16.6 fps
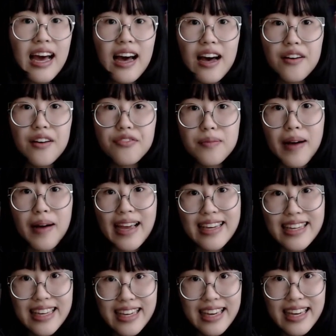From
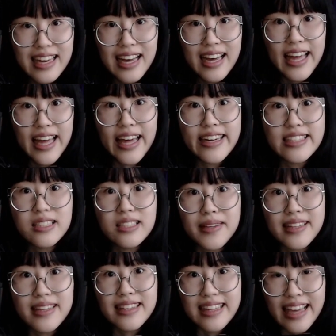IKEA, and it's
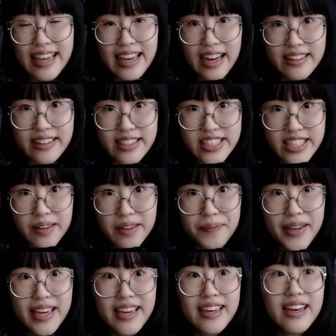been late on the
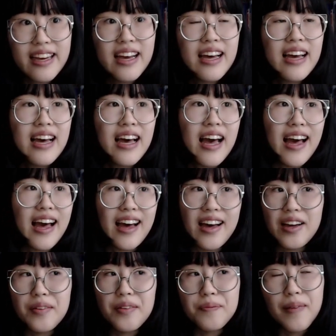shipping.
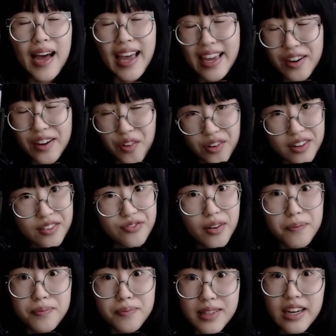My order
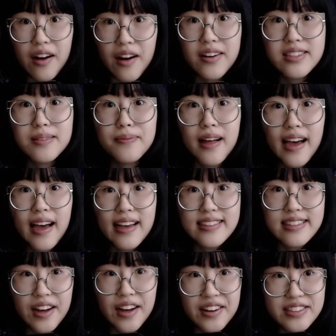from Blick Art Supplies
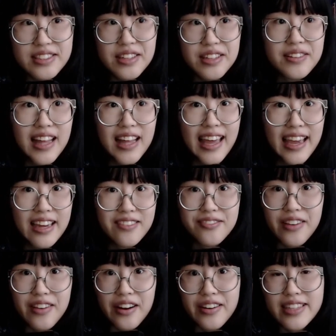is also late.
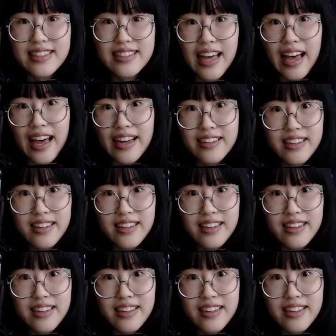Very sad.